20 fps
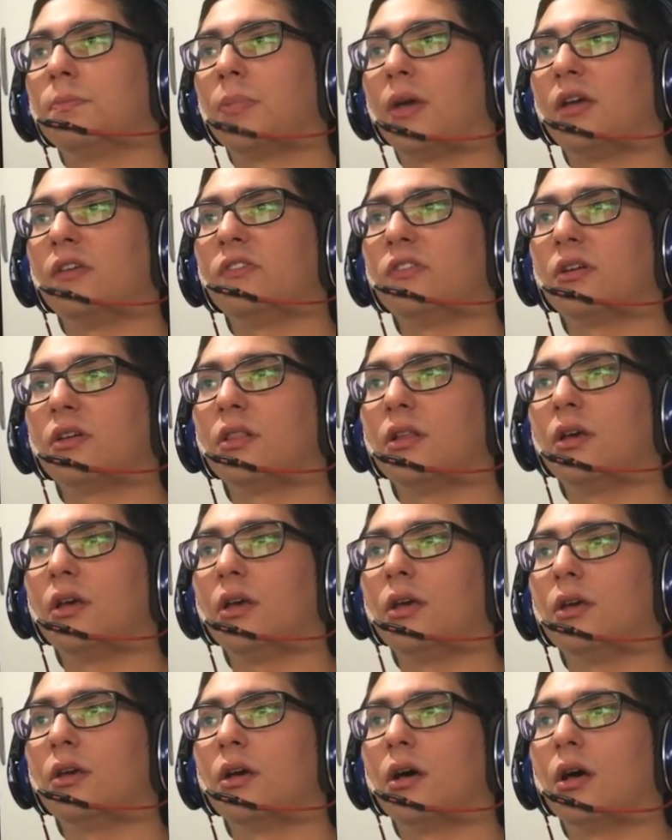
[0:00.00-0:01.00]

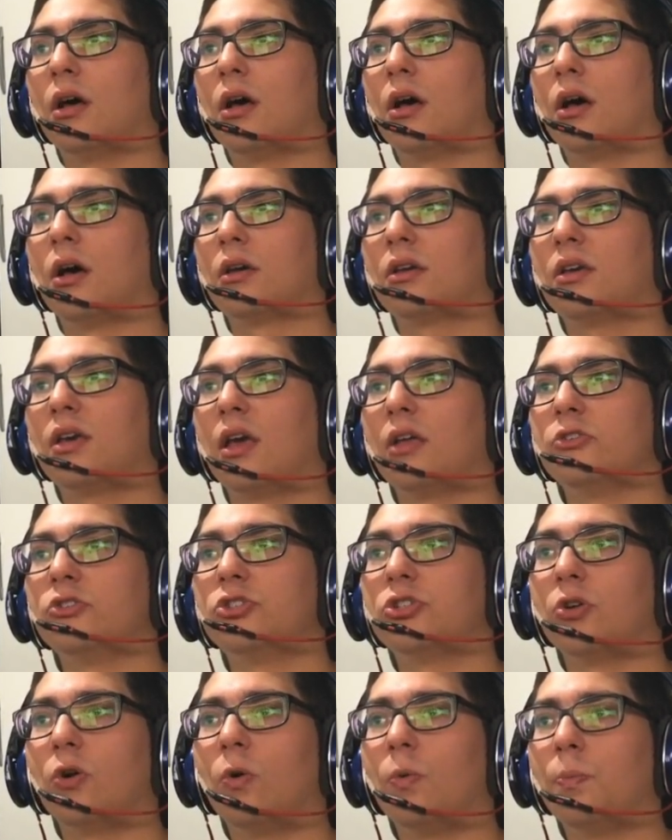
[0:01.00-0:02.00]
basically uh, can
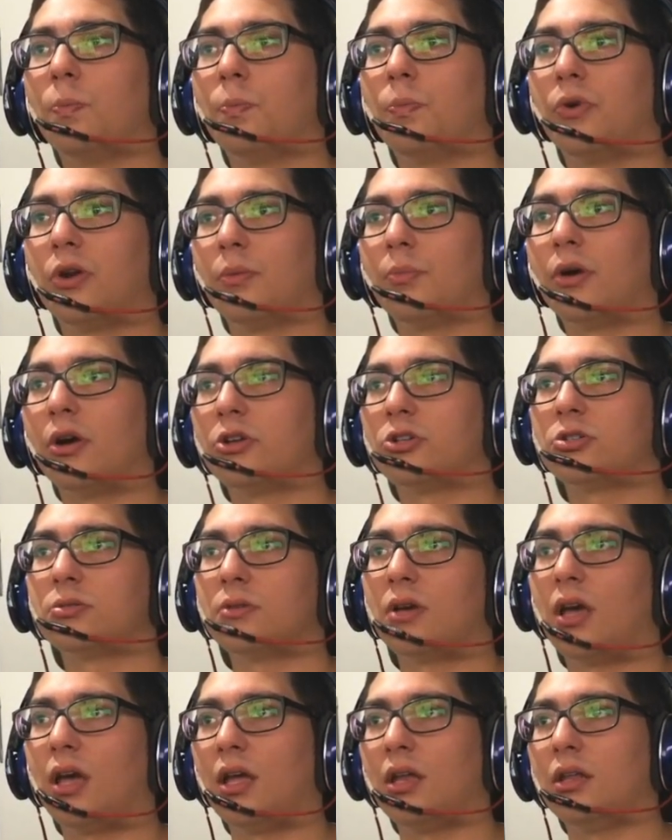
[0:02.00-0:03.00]
show pretty much
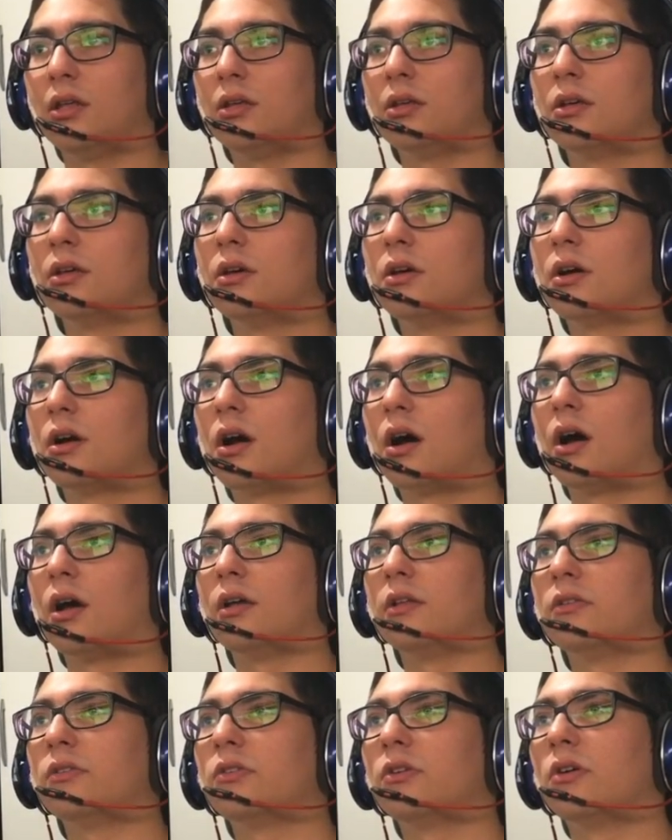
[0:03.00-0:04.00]
any
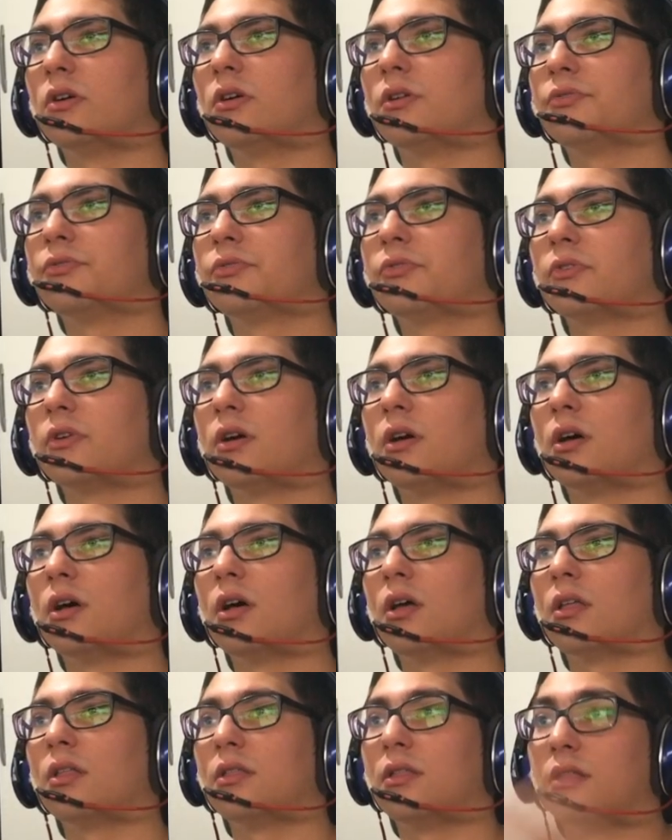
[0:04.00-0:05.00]
kind of
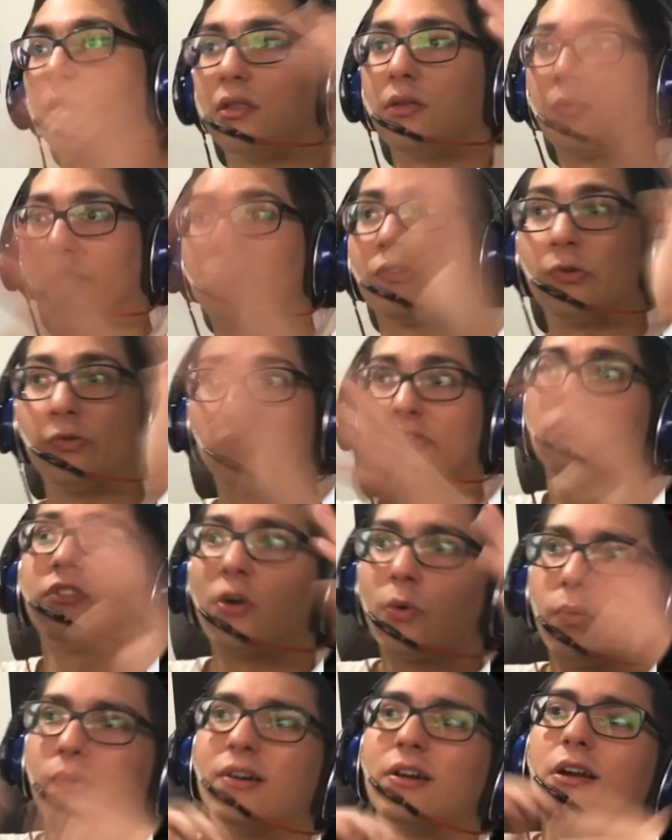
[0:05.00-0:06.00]
uh, the resolutions
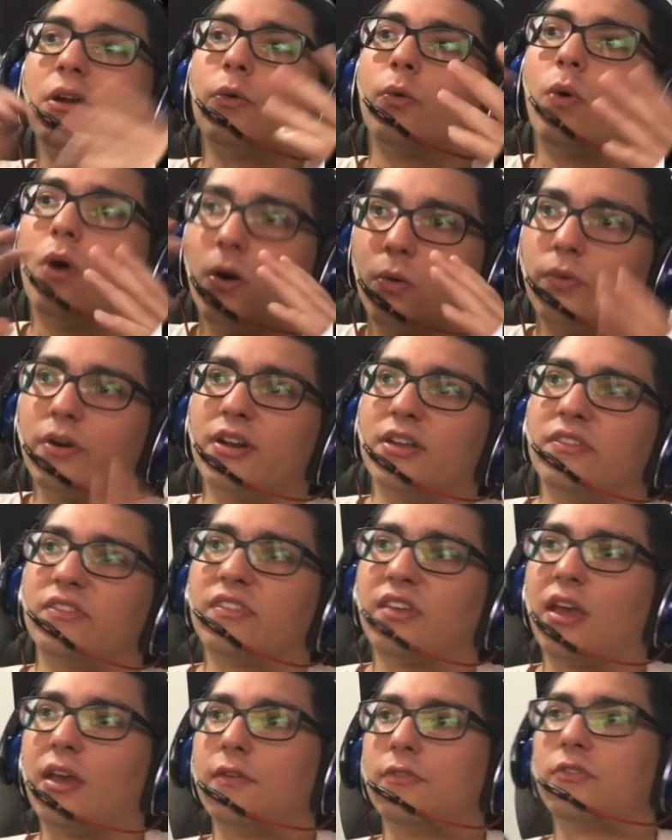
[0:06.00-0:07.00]
that were already
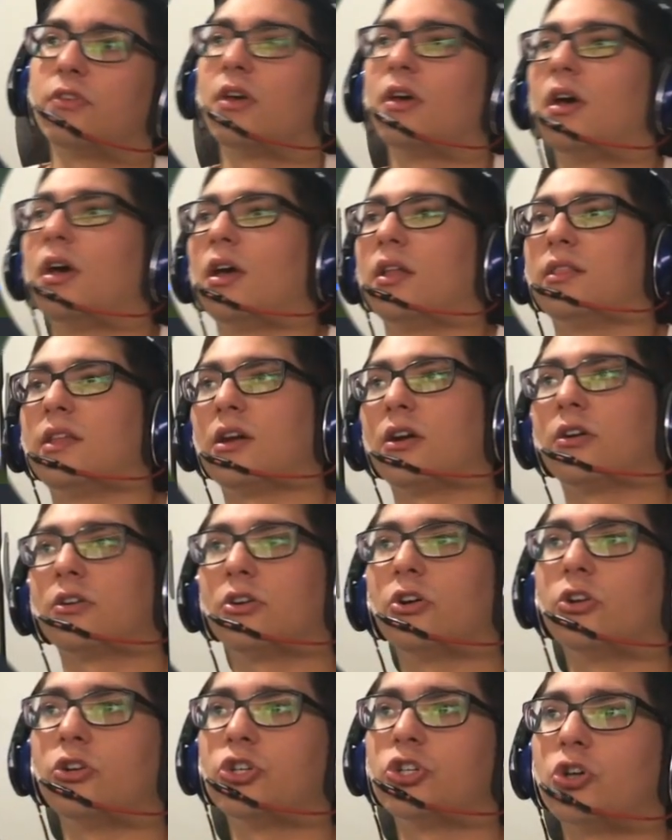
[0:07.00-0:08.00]
saved they are
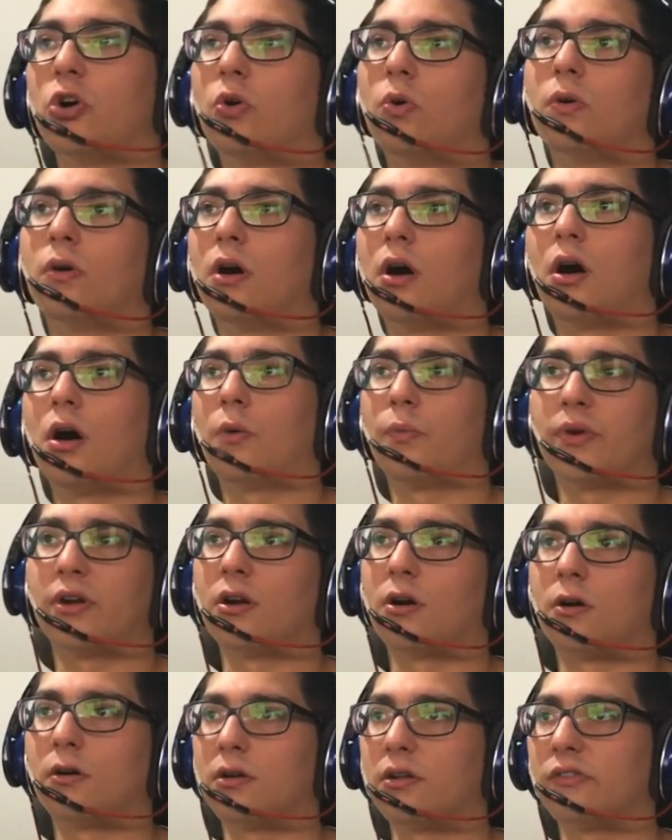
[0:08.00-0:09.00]
gonna show uh,
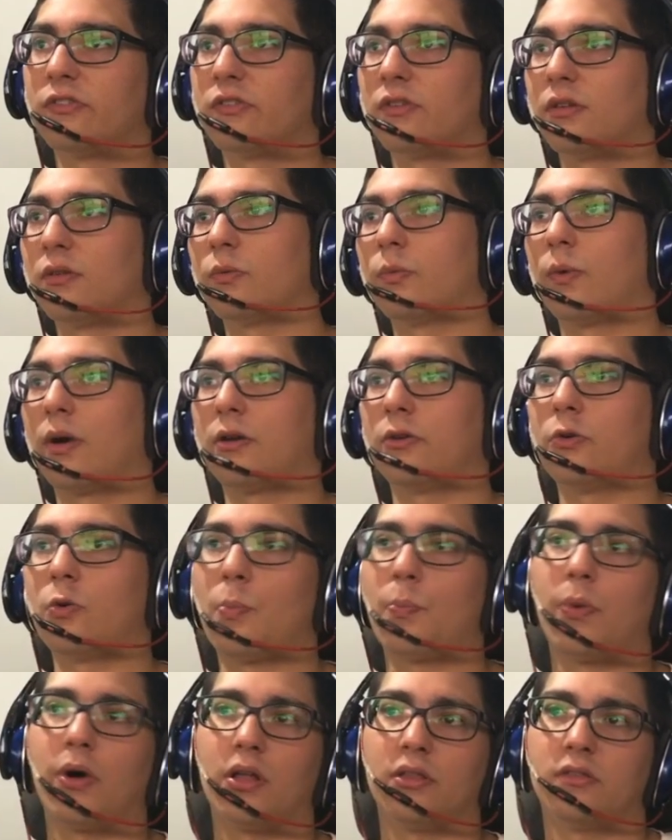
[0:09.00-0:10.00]
regardless whether
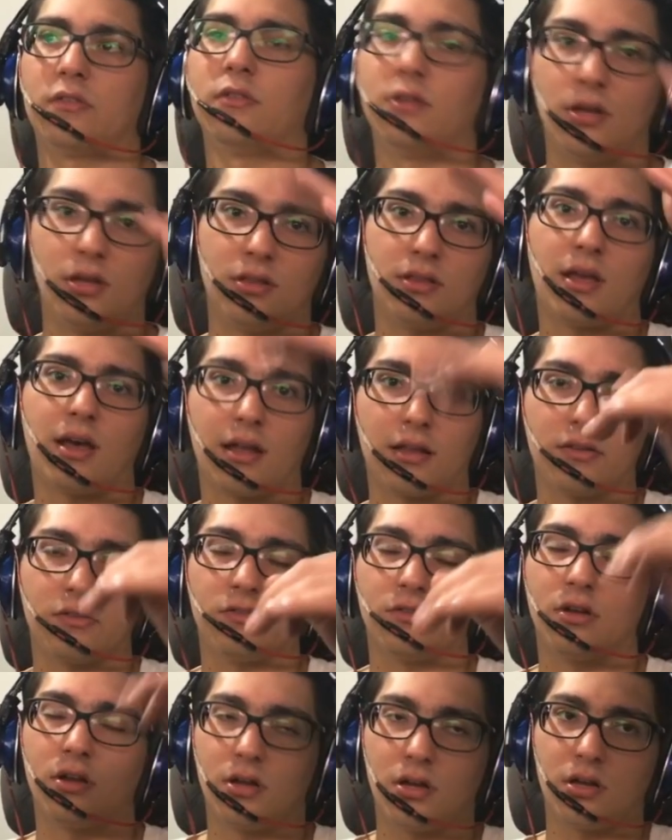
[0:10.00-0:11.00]
you put in that
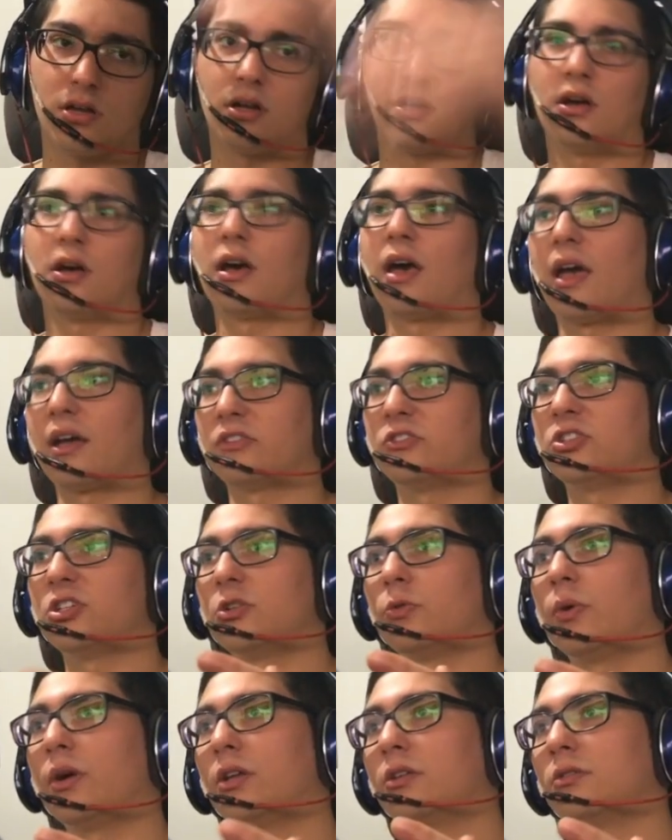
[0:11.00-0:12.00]
uh, hex
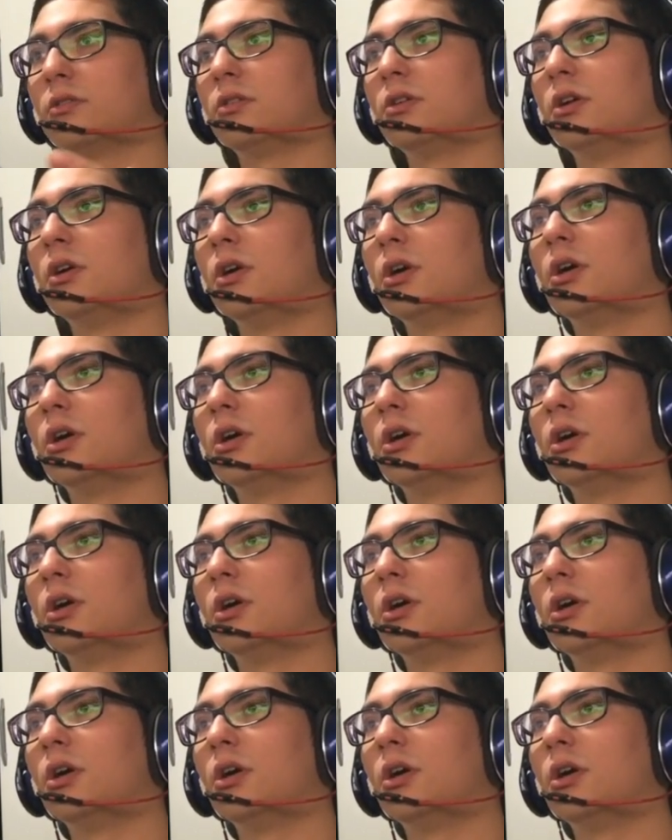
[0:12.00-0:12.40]
generator